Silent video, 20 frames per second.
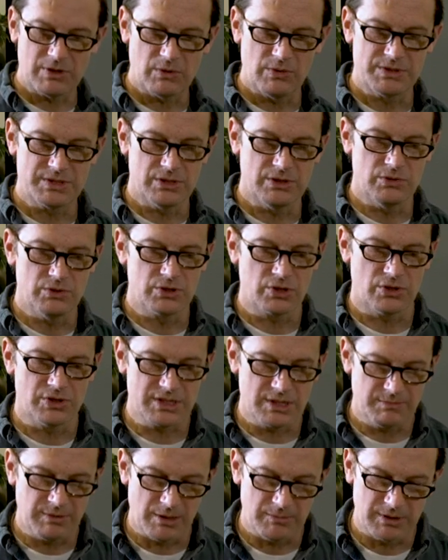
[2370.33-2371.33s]
there was a New
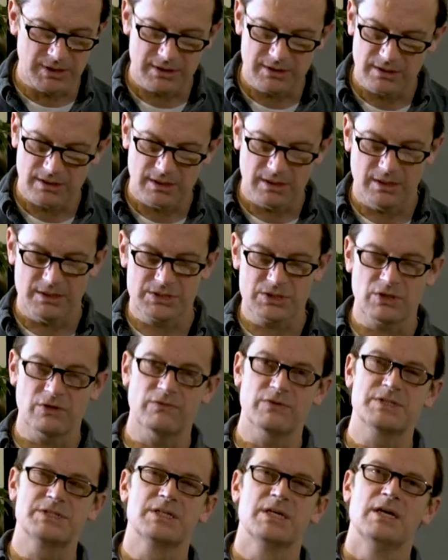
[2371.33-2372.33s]
Jersey public
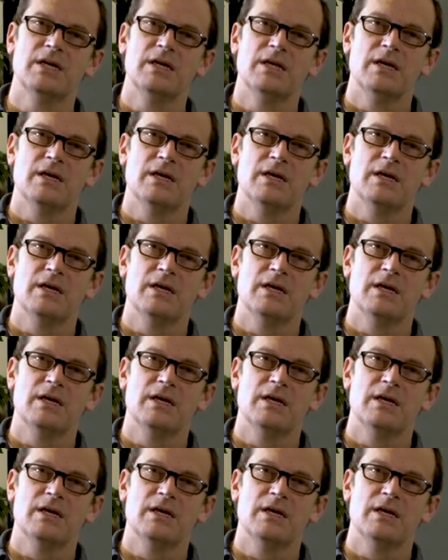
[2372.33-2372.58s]
service